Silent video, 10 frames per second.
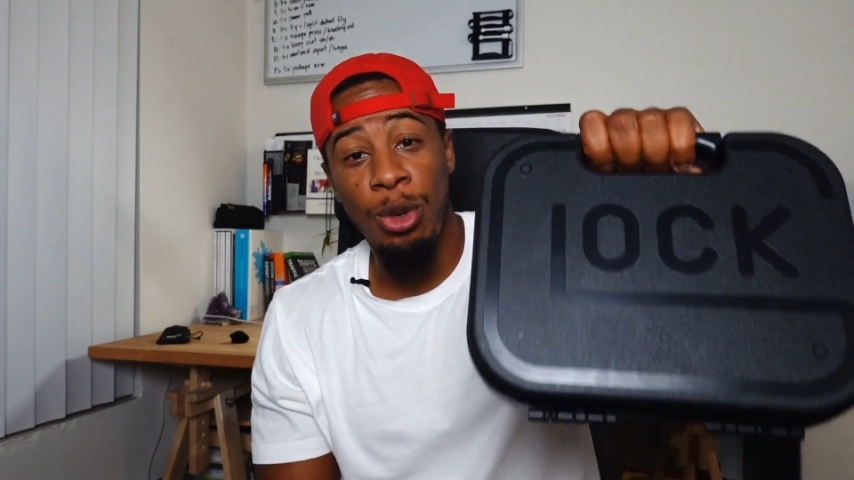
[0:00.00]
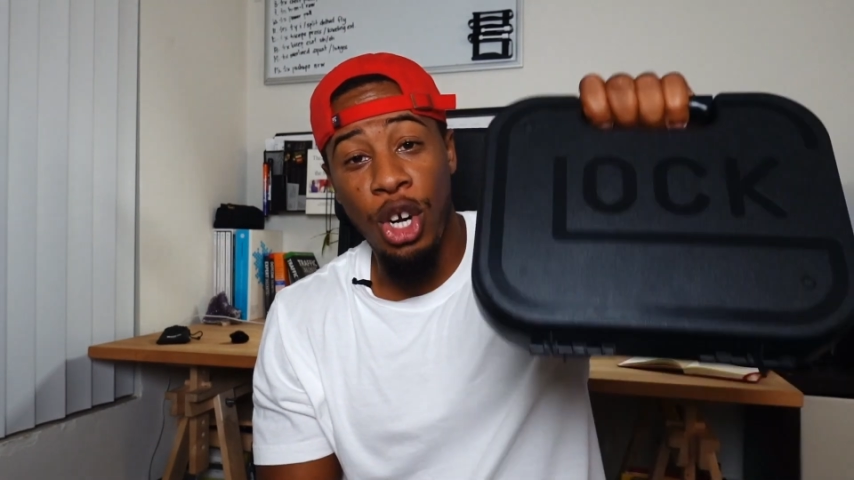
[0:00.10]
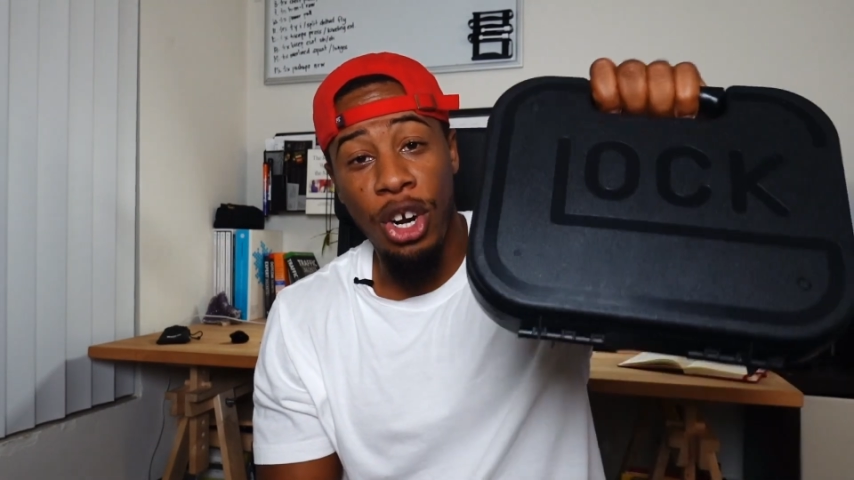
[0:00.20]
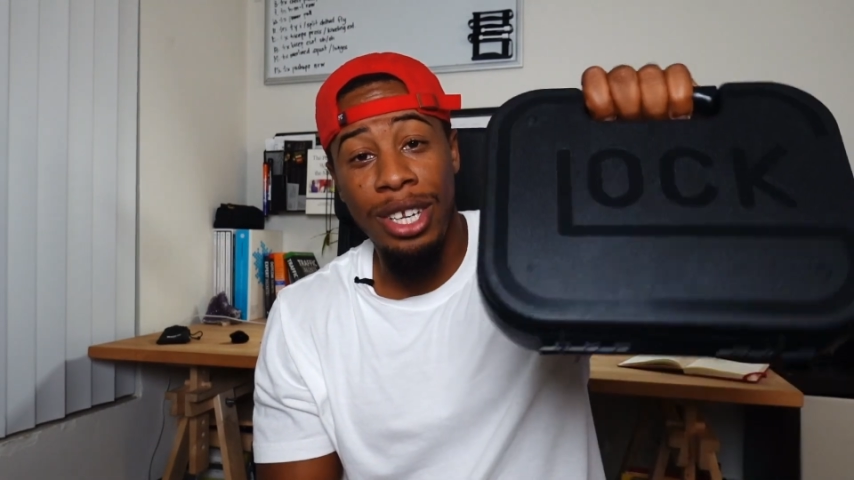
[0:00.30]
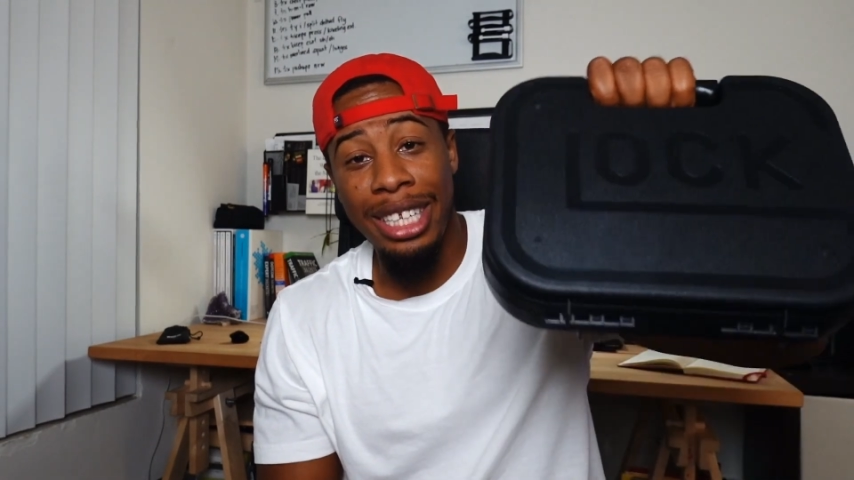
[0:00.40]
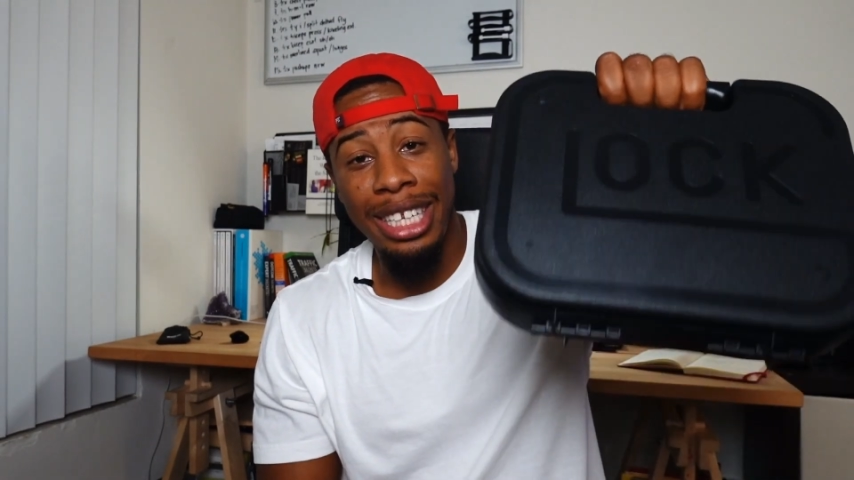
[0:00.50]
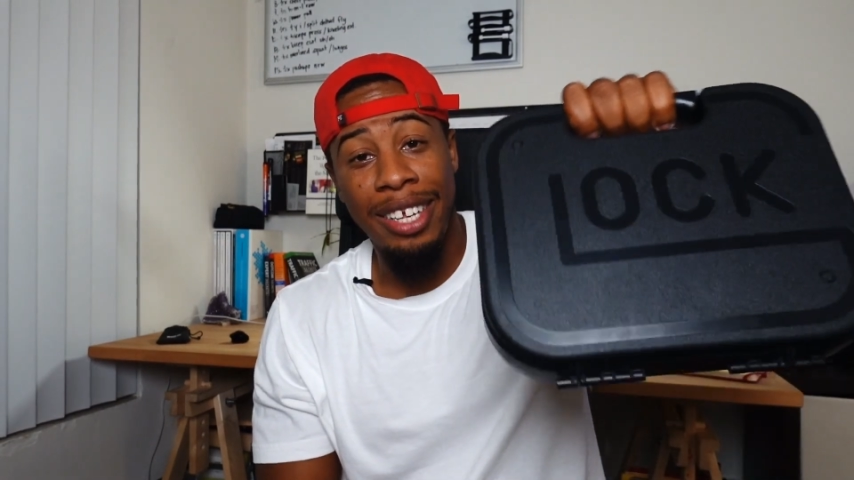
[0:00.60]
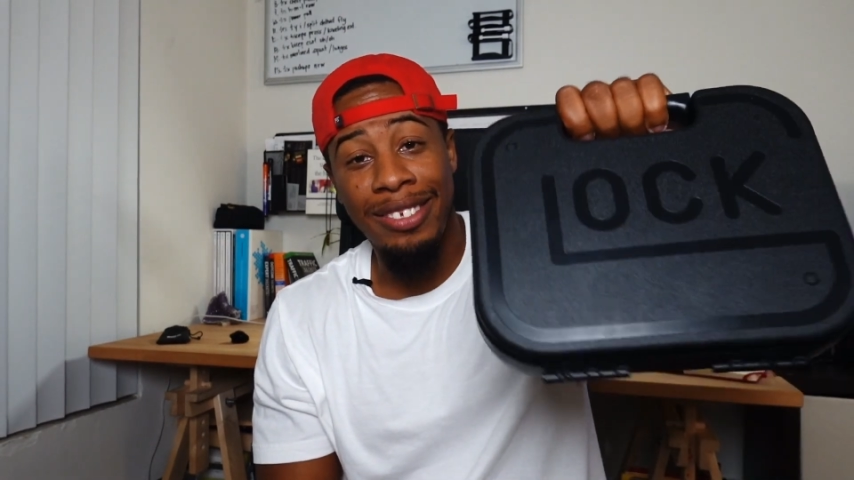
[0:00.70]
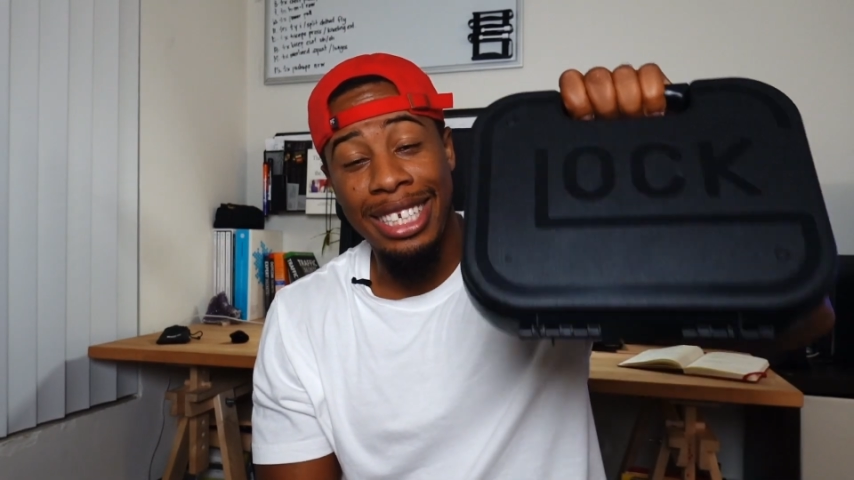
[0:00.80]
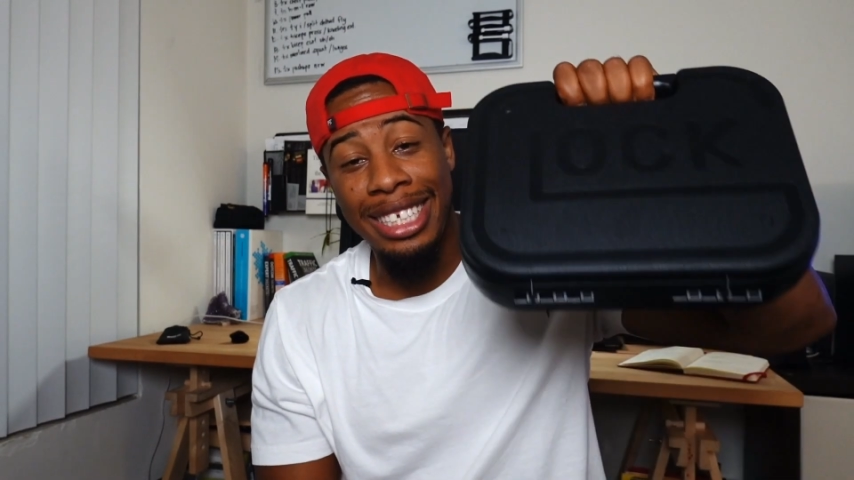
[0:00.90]
currently
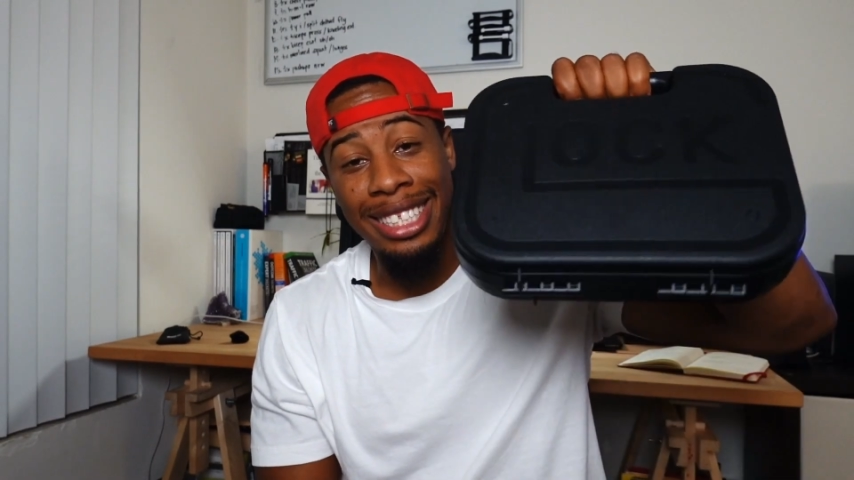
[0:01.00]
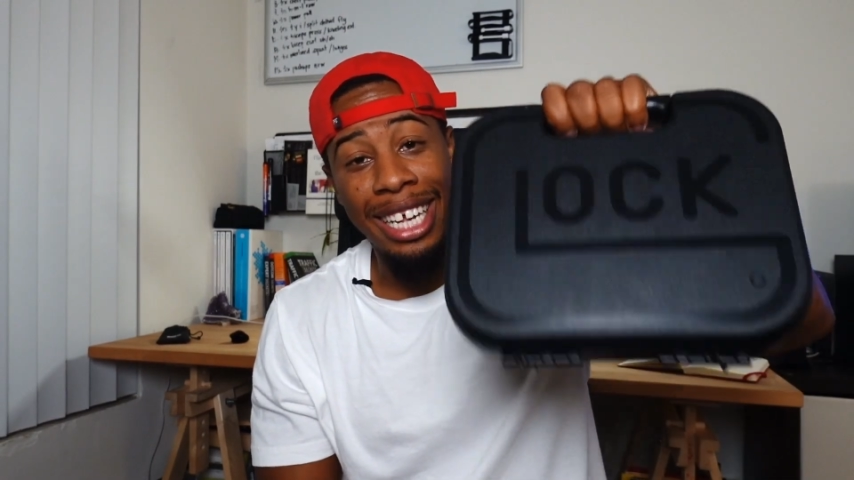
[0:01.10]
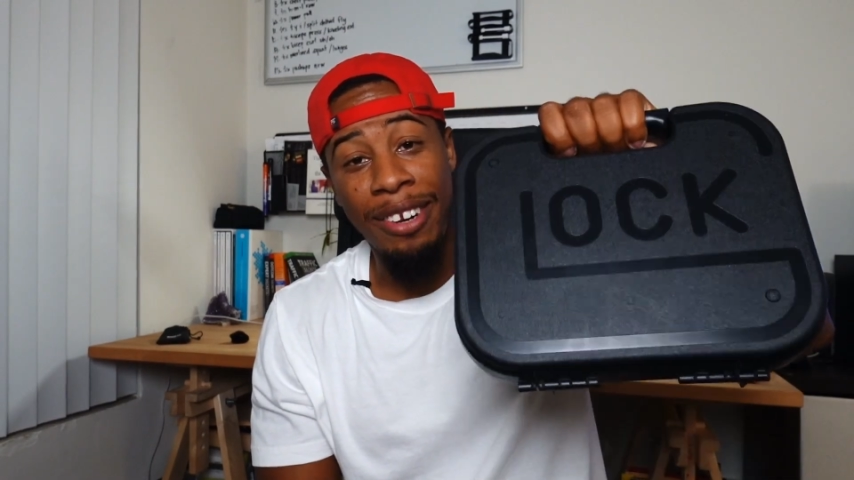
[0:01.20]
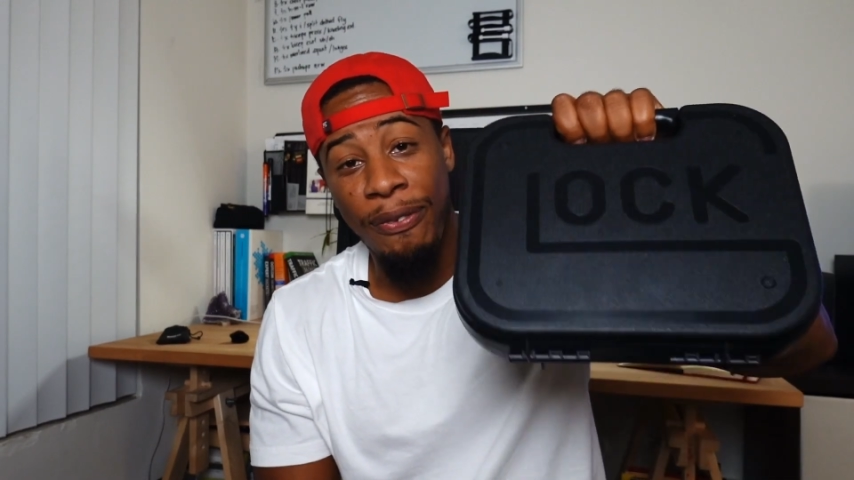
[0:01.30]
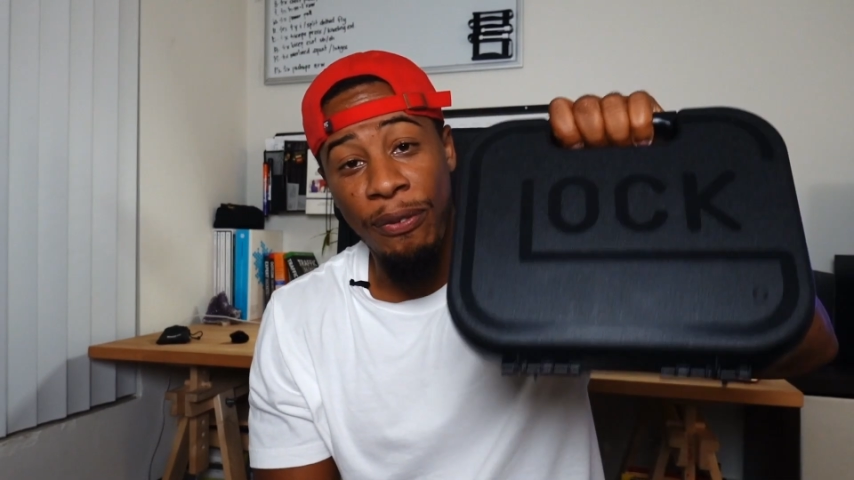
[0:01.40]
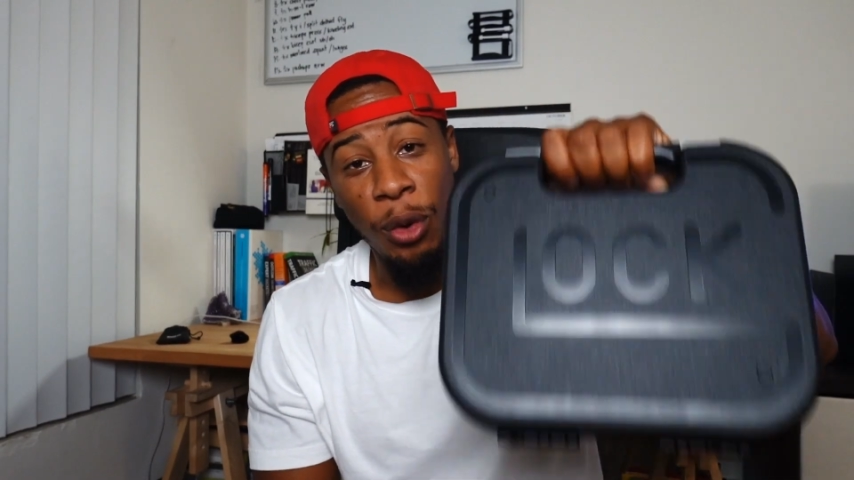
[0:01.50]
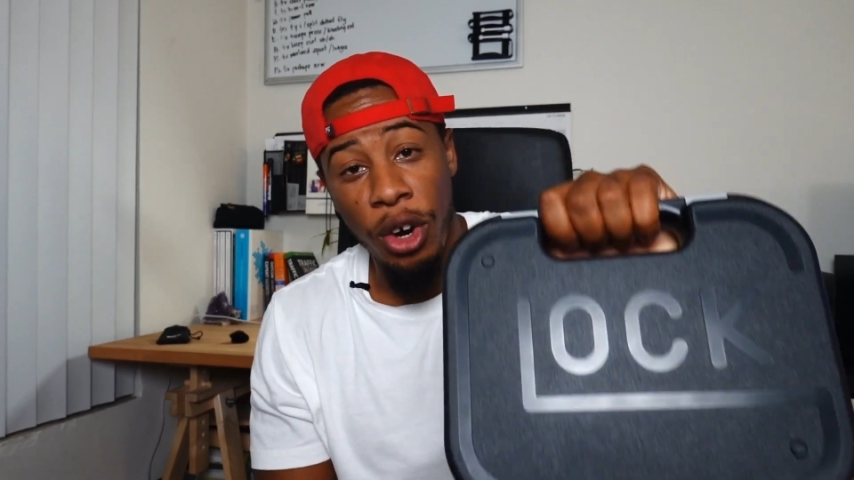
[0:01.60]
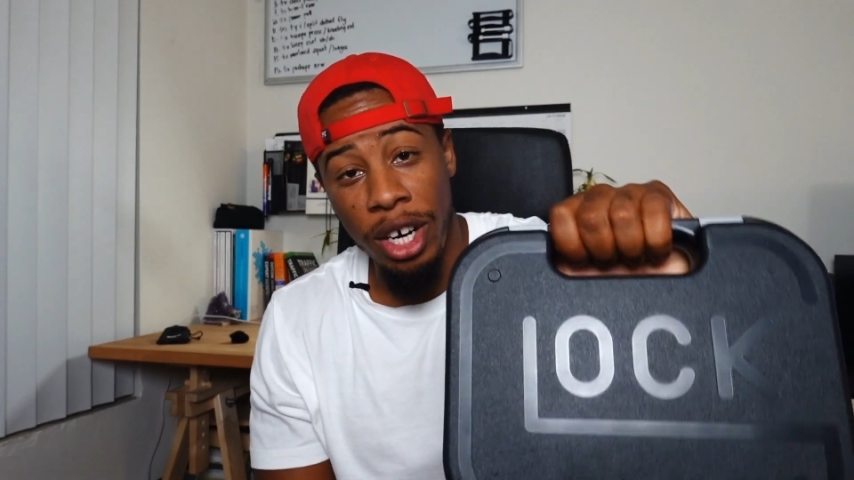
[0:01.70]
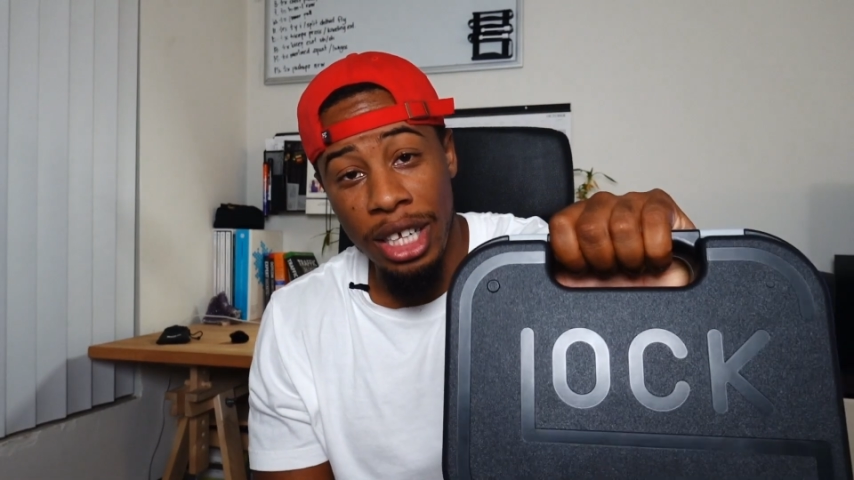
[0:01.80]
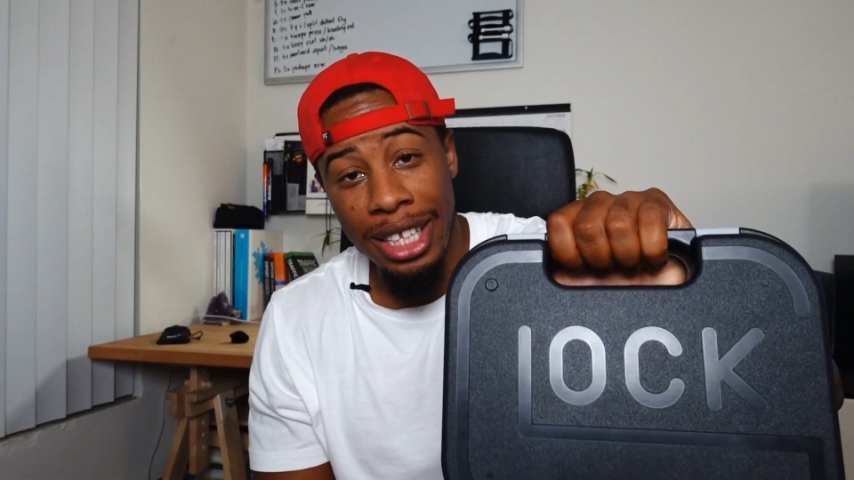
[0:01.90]
lives in the state of
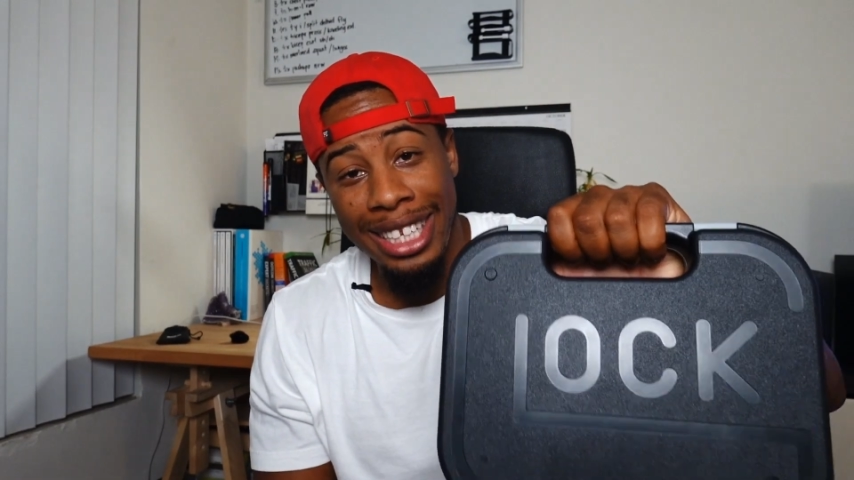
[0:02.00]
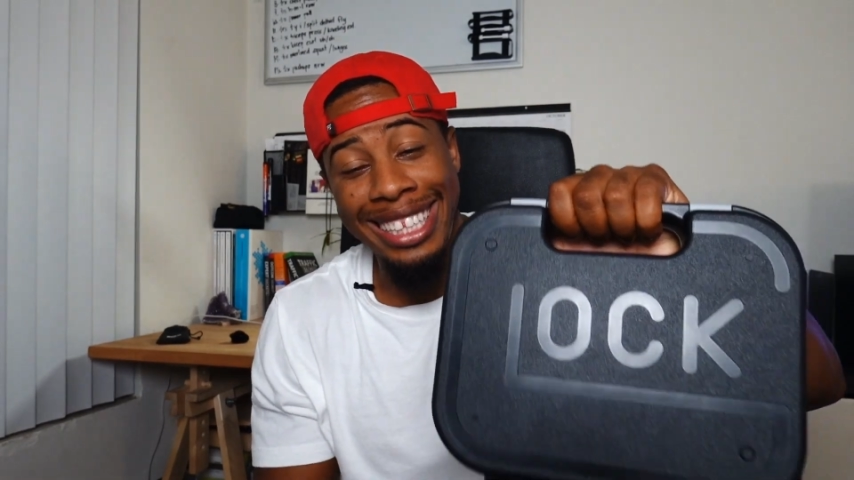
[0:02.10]
Florida.